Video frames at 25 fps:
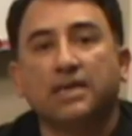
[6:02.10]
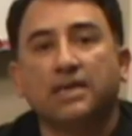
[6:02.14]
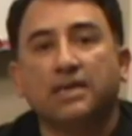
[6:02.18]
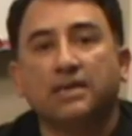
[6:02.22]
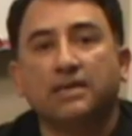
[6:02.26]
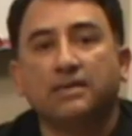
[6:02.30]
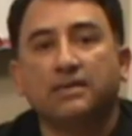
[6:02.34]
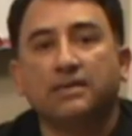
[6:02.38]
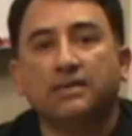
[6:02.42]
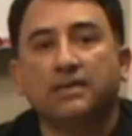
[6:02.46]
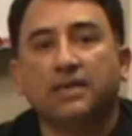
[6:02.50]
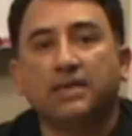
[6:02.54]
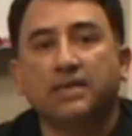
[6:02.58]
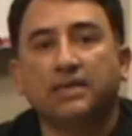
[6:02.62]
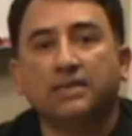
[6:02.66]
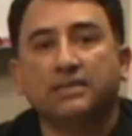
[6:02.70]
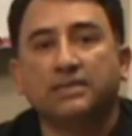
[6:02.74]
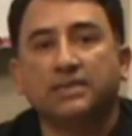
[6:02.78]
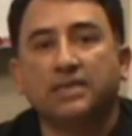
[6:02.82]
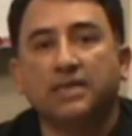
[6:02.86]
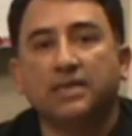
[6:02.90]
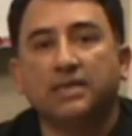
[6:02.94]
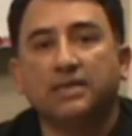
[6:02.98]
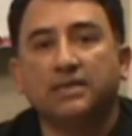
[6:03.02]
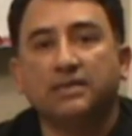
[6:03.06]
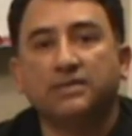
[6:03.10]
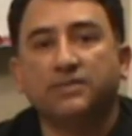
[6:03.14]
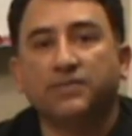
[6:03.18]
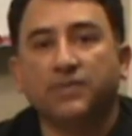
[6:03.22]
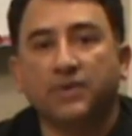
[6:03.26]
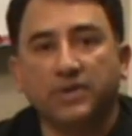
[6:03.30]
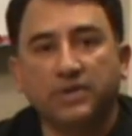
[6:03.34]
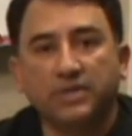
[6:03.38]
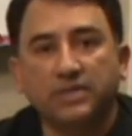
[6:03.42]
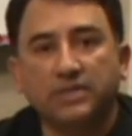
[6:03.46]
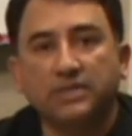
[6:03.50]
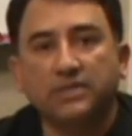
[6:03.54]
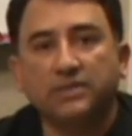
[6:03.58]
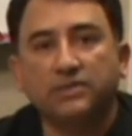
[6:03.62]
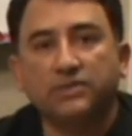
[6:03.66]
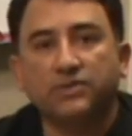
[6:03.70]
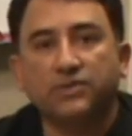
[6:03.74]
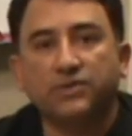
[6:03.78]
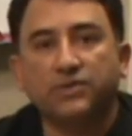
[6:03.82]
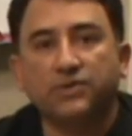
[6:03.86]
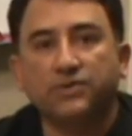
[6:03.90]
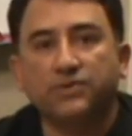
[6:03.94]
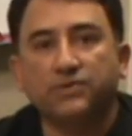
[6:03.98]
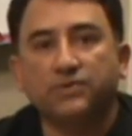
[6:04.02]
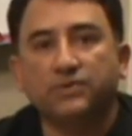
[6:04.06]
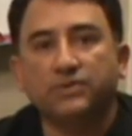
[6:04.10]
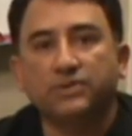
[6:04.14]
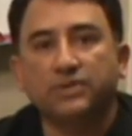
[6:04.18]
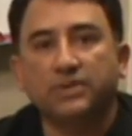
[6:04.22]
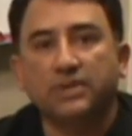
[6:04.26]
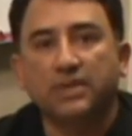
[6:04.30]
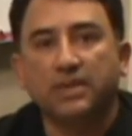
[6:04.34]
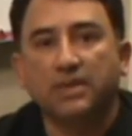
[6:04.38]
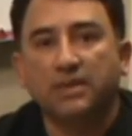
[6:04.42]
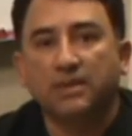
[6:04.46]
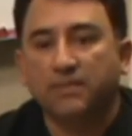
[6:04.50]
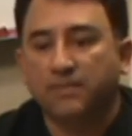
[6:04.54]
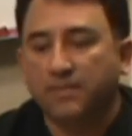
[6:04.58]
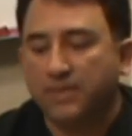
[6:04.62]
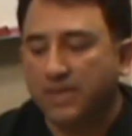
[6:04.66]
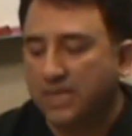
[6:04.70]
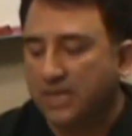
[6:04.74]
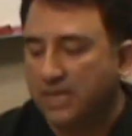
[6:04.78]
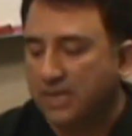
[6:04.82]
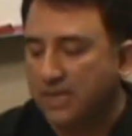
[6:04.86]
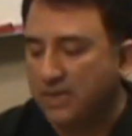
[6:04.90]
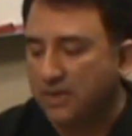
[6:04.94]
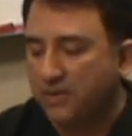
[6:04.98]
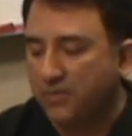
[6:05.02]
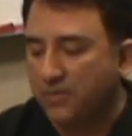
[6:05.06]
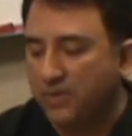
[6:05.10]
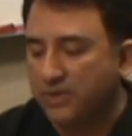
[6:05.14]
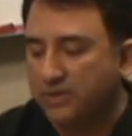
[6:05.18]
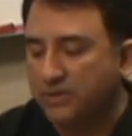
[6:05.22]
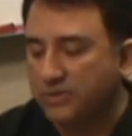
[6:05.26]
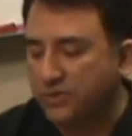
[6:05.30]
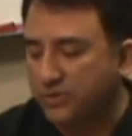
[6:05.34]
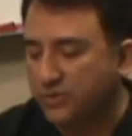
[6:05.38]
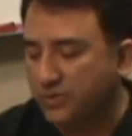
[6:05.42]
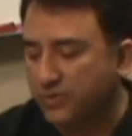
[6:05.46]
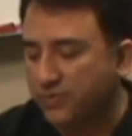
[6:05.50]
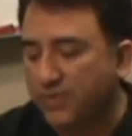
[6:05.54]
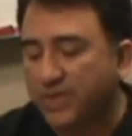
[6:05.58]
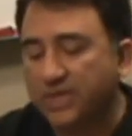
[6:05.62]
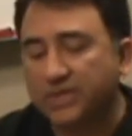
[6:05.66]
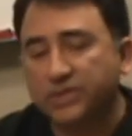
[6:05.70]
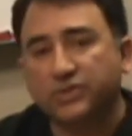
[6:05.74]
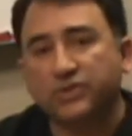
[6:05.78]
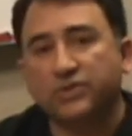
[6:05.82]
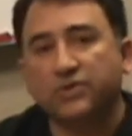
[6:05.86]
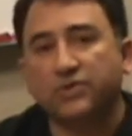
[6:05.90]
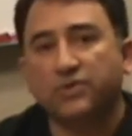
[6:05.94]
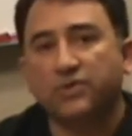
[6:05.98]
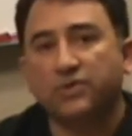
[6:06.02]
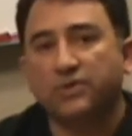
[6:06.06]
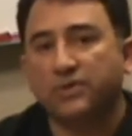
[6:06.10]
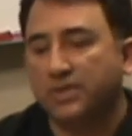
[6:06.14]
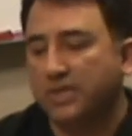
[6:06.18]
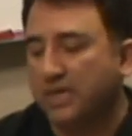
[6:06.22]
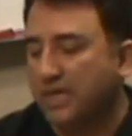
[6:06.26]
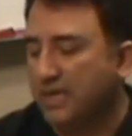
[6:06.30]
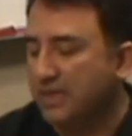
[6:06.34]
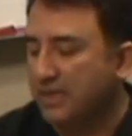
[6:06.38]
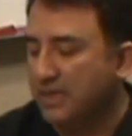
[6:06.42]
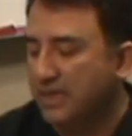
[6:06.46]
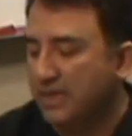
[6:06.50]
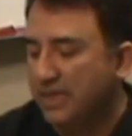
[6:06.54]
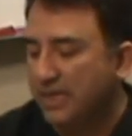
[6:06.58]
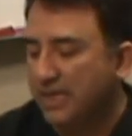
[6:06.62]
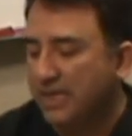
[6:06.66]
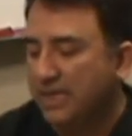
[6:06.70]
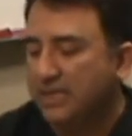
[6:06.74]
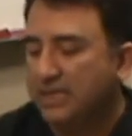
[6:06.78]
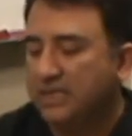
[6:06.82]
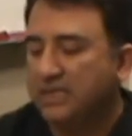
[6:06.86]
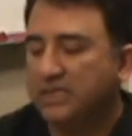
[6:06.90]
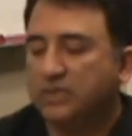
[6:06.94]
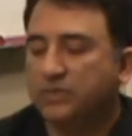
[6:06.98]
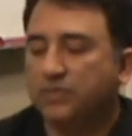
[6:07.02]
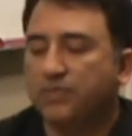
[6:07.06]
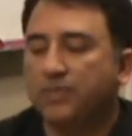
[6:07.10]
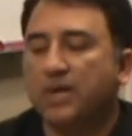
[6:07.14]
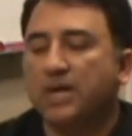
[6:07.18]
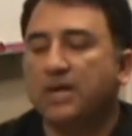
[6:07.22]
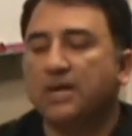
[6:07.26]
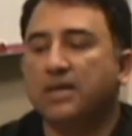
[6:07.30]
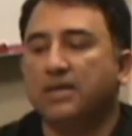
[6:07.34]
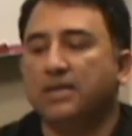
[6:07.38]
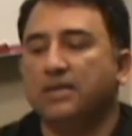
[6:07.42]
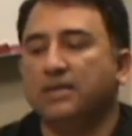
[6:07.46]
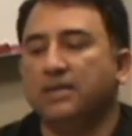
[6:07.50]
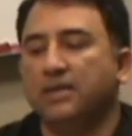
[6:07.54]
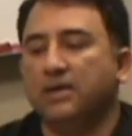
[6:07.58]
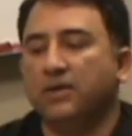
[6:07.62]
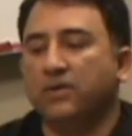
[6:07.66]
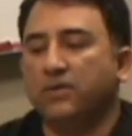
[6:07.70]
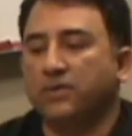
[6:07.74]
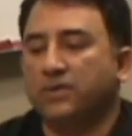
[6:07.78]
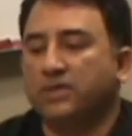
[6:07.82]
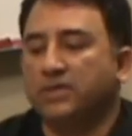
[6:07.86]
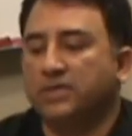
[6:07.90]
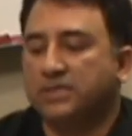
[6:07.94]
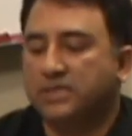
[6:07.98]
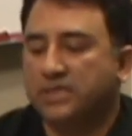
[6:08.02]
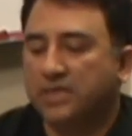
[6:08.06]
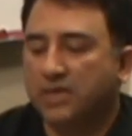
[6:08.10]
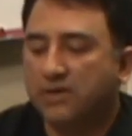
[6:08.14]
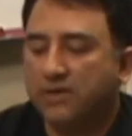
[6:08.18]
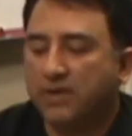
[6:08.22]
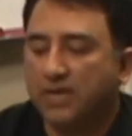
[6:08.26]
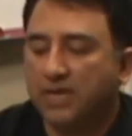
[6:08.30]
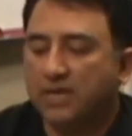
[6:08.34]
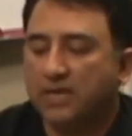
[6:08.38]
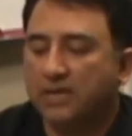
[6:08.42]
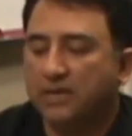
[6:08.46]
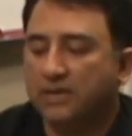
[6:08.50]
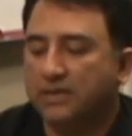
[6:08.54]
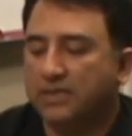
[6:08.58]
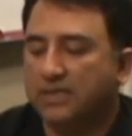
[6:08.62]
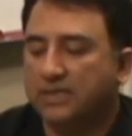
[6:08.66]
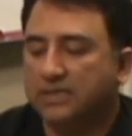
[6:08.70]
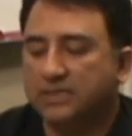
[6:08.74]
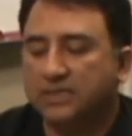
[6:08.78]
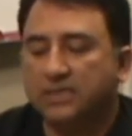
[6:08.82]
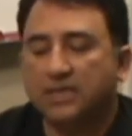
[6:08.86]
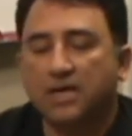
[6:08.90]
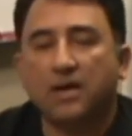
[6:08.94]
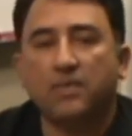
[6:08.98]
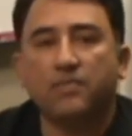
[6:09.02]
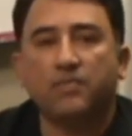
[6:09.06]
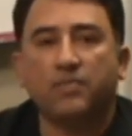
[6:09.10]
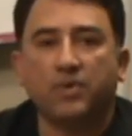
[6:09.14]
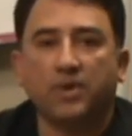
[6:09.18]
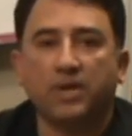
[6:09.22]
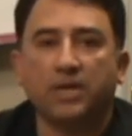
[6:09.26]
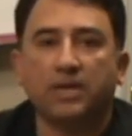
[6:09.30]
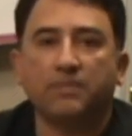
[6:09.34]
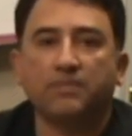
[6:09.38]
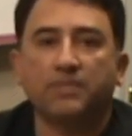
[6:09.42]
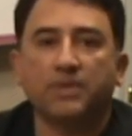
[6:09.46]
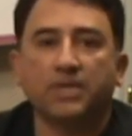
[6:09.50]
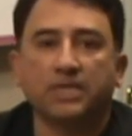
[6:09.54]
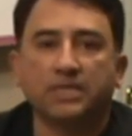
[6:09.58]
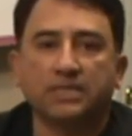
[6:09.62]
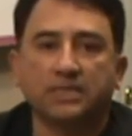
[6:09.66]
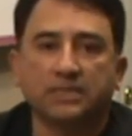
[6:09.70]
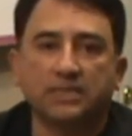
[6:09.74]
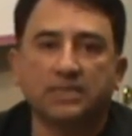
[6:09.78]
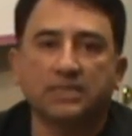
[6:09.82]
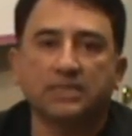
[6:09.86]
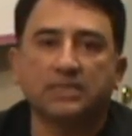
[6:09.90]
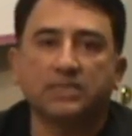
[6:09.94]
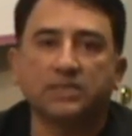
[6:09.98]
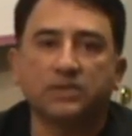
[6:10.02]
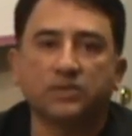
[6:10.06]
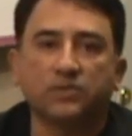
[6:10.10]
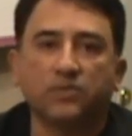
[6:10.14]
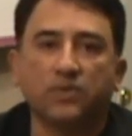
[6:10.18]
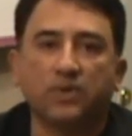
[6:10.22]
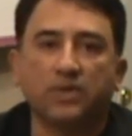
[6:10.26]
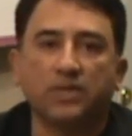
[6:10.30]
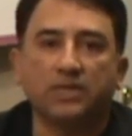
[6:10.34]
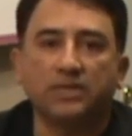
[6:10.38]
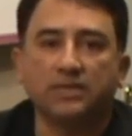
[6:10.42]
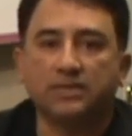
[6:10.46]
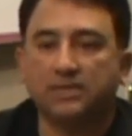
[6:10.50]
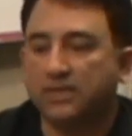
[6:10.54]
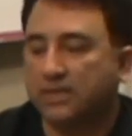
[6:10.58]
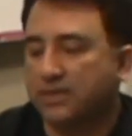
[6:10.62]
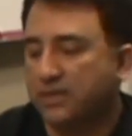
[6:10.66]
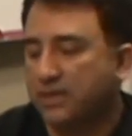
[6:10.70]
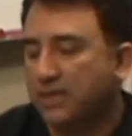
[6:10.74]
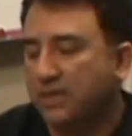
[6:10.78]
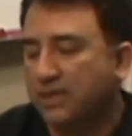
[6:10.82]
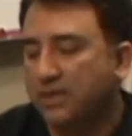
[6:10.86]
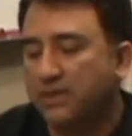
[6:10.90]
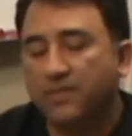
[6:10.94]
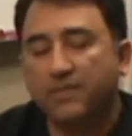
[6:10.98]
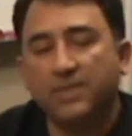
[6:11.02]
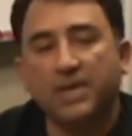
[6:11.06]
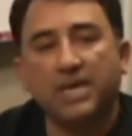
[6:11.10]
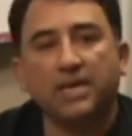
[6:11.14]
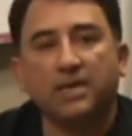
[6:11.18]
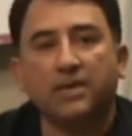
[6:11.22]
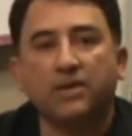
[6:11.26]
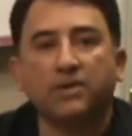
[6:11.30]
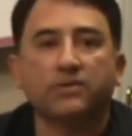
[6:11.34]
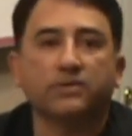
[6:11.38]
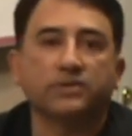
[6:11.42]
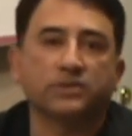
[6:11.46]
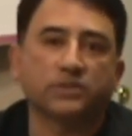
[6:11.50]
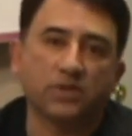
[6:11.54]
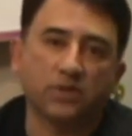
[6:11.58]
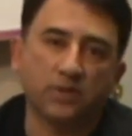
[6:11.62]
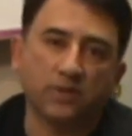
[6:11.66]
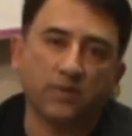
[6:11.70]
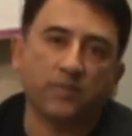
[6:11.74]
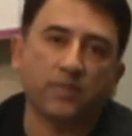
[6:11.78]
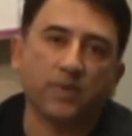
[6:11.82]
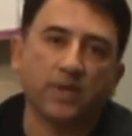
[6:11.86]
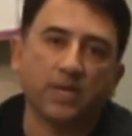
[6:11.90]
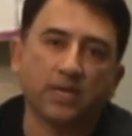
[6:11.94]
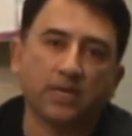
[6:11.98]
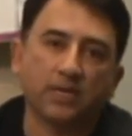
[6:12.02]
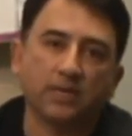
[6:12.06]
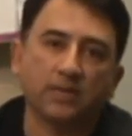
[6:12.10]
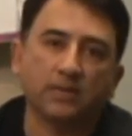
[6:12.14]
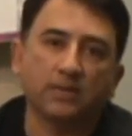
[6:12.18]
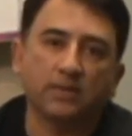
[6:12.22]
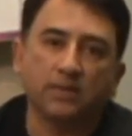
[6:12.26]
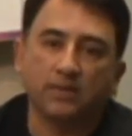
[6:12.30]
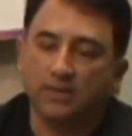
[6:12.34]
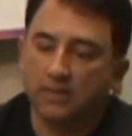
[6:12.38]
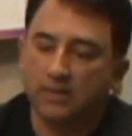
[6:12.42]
Uh, like I said, it's very easy to use, but I want you to make sure that this parting or this area here does not break because this is what either gonna make it or it's gonna break it.